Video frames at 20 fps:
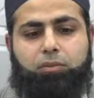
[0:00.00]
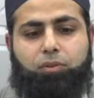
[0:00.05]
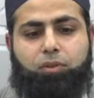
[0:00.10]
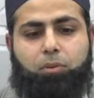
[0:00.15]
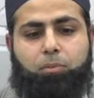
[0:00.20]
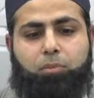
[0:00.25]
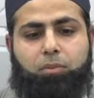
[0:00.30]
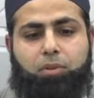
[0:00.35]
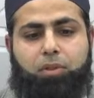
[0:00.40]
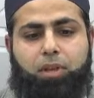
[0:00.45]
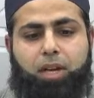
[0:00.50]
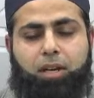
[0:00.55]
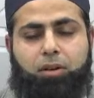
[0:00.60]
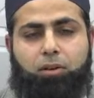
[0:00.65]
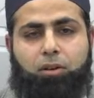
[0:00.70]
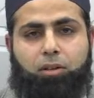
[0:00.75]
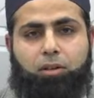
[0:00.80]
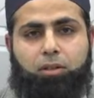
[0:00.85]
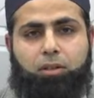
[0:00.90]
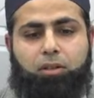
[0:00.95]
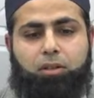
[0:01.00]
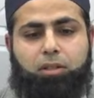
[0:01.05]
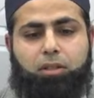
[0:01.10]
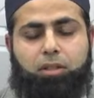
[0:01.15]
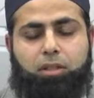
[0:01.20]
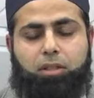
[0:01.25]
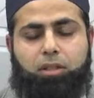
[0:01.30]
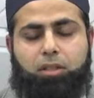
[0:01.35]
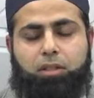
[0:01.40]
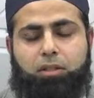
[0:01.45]
From then on,
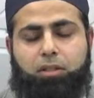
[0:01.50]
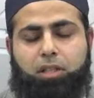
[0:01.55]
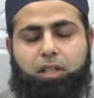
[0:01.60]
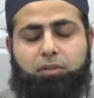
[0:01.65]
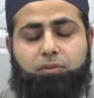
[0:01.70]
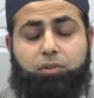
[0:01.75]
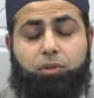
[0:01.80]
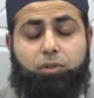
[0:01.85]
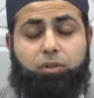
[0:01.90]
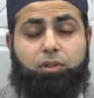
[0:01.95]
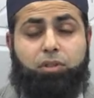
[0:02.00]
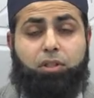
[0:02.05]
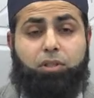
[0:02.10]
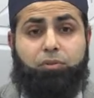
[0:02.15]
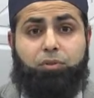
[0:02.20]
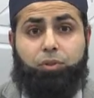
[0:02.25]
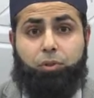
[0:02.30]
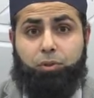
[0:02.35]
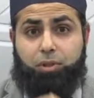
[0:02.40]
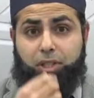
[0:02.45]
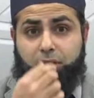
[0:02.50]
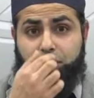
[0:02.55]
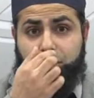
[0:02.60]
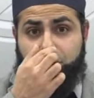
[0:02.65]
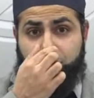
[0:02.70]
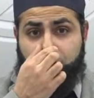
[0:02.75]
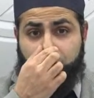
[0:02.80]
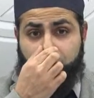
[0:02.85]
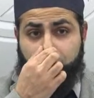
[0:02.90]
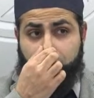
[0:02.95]
I've done a few
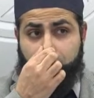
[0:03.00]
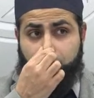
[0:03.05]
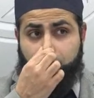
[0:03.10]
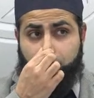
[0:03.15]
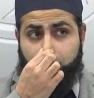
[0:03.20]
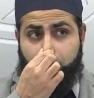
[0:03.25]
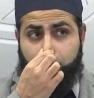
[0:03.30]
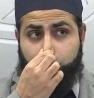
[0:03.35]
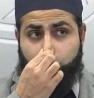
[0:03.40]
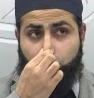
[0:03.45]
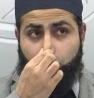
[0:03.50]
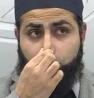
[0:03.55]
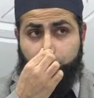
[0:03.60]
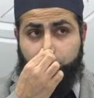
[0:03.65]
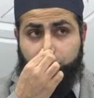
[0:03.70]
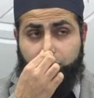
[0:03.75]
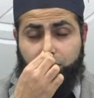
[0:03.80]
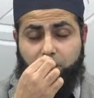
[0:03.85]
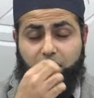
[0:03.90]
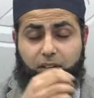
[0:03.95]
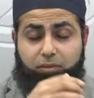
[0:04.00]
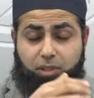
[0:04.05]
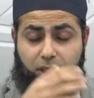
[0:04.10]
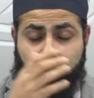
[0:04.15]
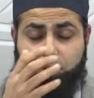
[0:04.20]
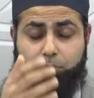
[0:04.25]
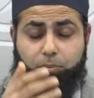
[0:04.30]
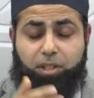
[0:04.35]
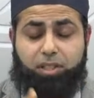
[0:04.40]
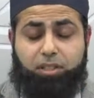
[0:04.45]
teaching jobs,
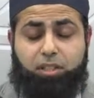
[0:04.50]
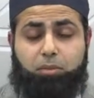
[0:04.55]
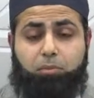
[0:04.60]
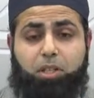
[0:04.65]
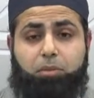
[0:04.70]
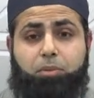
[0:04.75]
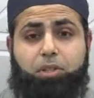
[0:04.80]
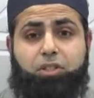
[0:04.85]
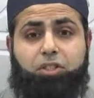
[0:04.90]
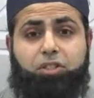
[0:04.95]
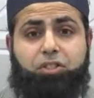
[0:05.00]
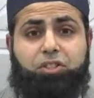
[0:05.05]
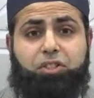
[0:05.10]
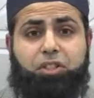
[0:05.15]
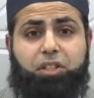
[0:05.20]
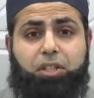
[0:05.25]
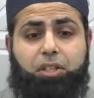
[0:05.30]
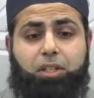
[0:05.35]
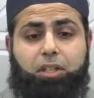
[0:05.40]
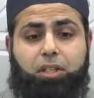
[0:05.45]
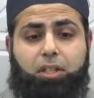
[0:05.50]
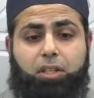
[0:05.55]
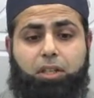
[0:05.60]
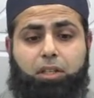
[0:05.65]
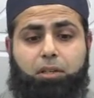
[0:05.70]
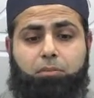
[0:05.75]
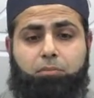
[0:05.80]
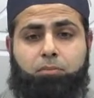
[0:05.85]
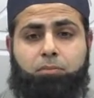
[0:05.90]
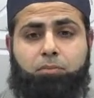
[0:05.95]
having completed my PGC,
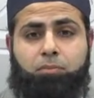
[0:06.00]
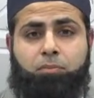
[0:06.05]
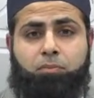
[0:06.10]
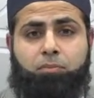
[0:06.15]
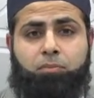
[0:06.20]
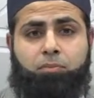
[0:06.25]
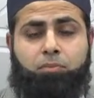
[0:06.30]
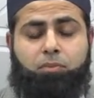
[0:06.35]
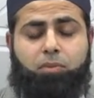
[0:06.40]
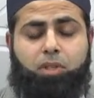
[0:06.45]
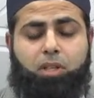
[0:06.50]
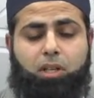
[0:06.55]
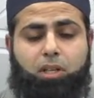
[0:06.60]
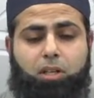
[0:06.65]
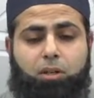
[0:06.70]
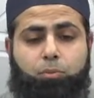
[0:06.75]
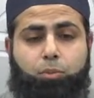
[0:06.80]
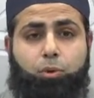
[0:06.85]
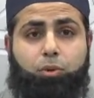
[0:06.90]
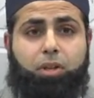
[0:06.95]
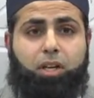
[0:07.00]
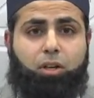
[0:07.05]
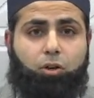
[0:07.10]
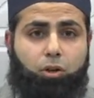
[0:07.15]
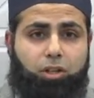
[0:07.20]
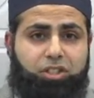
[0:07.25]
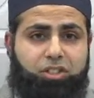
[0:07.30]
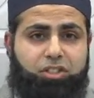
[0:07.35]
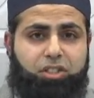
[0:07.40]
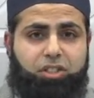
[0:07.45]
both at
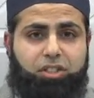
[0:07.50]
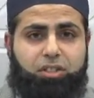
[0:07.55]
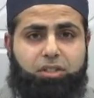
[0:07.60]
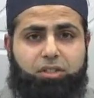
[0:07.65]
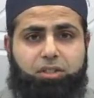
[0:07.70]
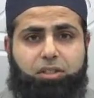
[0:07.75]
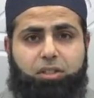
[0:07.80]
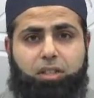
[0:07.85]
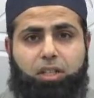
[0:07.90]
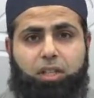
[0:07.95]
colleges